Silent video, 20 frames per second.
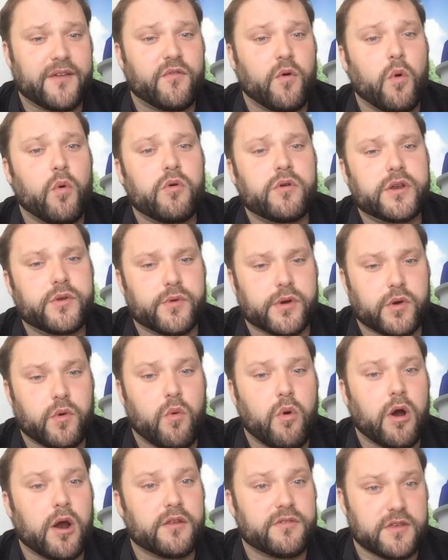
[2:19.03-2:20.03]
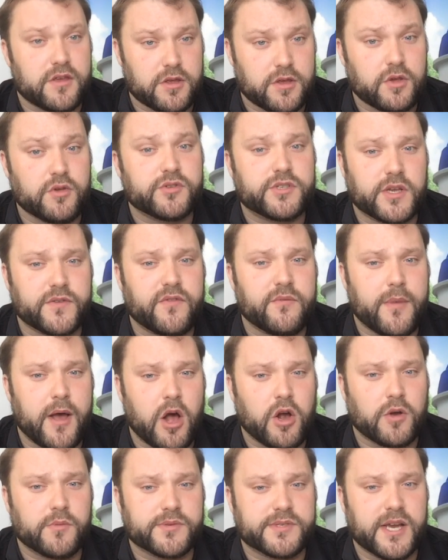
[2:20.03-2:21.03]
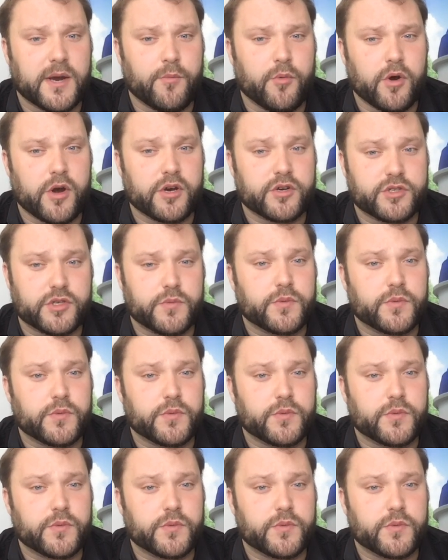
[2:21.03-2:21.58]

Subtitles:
have already required the use of amalgam separators